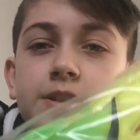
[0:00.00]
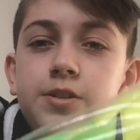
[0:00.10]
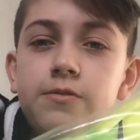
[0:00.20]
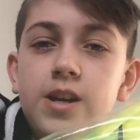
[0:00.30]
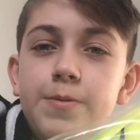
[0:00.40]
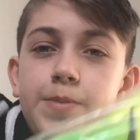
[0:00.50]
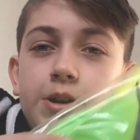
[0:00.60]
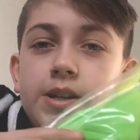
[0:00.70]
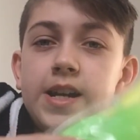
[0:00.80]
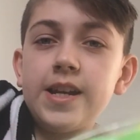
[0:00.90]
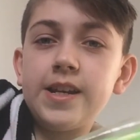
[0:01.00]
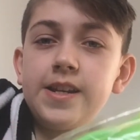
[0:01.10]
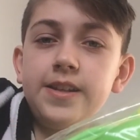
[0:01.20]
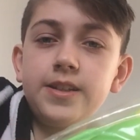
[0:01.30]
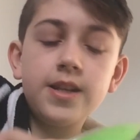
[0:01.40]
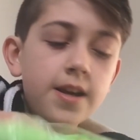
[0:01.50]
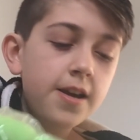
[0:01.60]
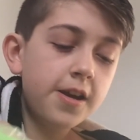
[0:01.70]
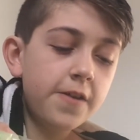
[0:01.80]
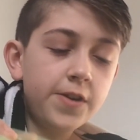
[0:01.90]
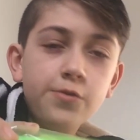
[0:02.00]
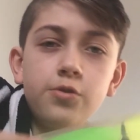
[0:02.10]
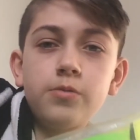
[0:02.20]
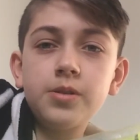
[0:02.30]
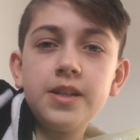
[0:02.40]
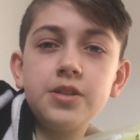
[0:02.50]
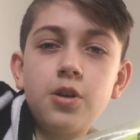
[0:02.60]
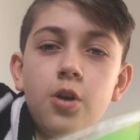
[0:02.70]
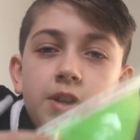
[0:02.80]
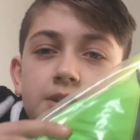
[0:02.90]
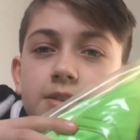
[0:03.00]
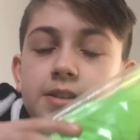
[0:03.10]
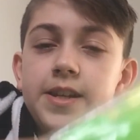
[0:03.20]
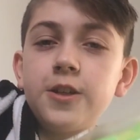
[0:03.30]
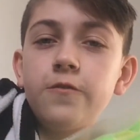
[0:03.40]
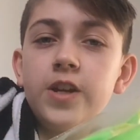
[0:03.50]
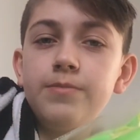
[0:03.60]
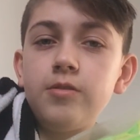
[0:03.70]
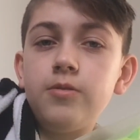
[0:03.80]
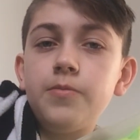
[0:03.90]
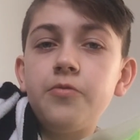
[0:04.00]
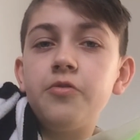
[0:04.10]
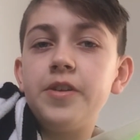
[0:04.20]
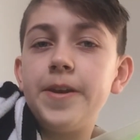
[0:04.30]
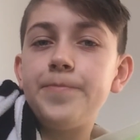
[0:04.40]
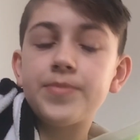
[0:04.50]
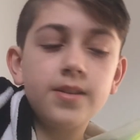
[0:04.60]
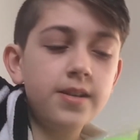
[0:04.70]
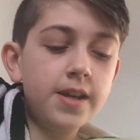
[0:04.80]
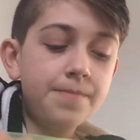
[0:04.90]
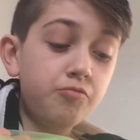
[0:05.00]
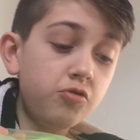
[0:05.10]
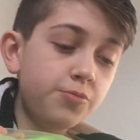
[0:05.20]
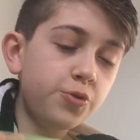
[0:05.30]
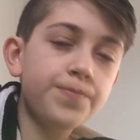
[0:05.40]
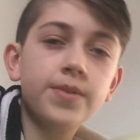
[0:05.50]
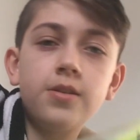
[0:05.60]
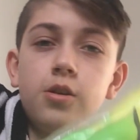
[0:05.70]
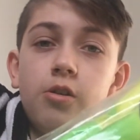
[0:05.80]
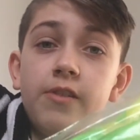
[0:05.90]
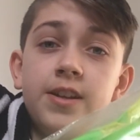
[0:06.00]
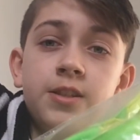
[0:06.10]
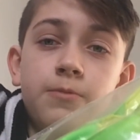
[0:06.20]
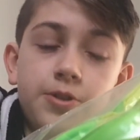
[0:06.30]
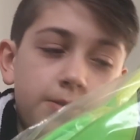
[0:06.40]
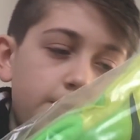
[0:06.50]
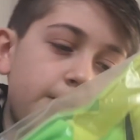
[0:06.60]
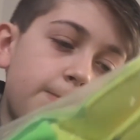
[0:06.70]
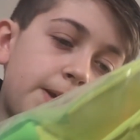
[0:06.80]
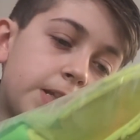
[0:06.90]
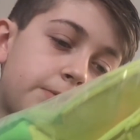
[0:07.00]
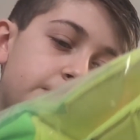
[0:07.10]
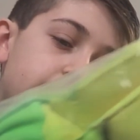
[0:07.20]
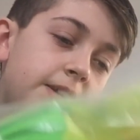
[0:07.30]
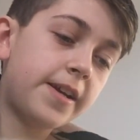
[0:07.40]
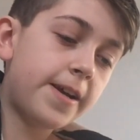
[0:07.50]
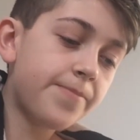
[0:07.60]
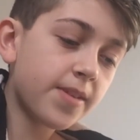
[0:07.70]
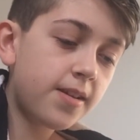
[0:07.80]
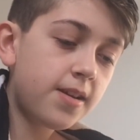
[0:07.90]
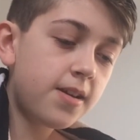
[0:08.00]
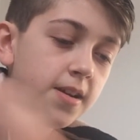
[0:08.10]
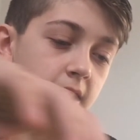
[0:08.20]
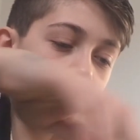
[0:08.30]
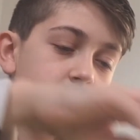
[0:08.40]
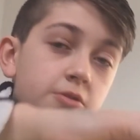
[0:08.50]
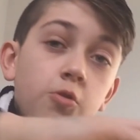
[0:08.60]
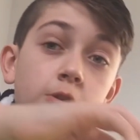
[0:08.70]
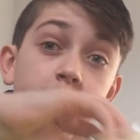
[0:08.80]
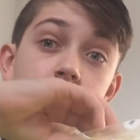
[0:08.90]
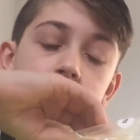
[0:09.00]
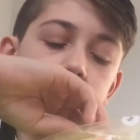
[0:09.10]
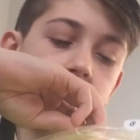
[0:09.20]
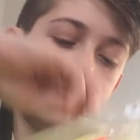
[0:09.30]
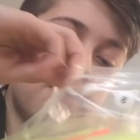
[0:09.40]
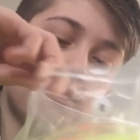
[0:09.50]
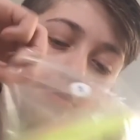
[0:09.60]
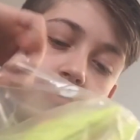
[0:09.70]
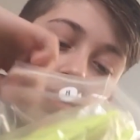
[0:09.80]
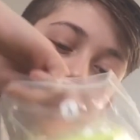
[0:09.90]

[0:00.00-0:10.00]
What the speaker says: Instagram about getting these. If you don't know what these are the Nike Vapor Grip 3 Promo RS, which are probably the best ones you can get. I'll just open them here, so you